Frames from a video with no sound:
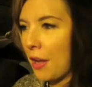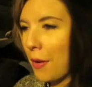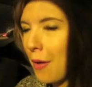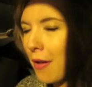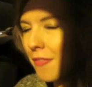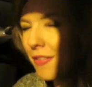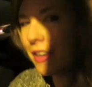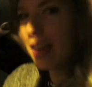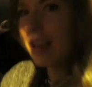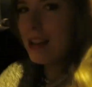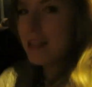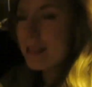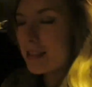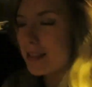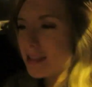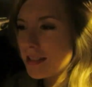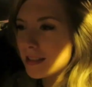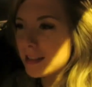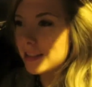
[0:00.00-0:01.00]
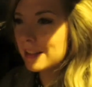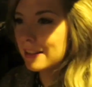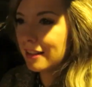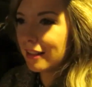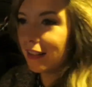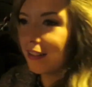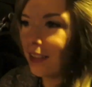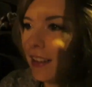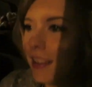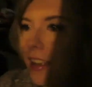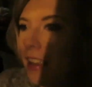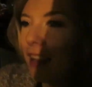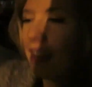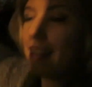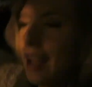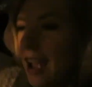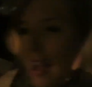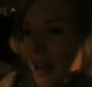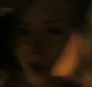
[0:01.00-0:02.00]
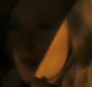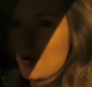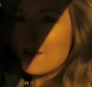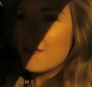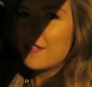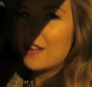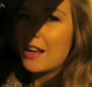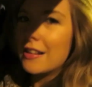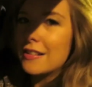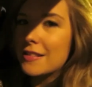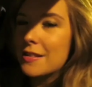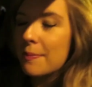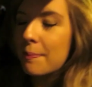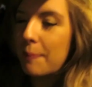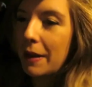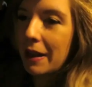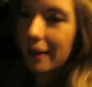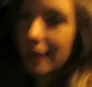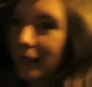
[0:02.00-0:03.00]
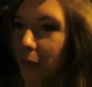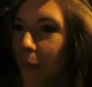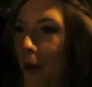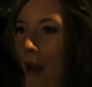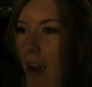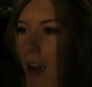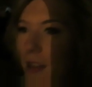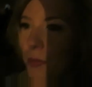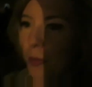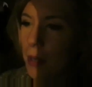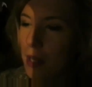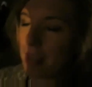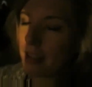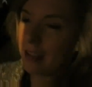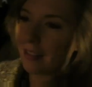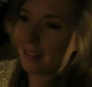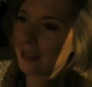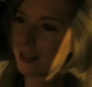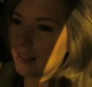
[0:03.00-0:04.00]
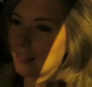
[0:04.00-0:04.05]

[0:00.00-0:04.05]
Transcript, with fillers: whoever gets the quickest. Yeah, and whoever wins. Gets the biggest word wins.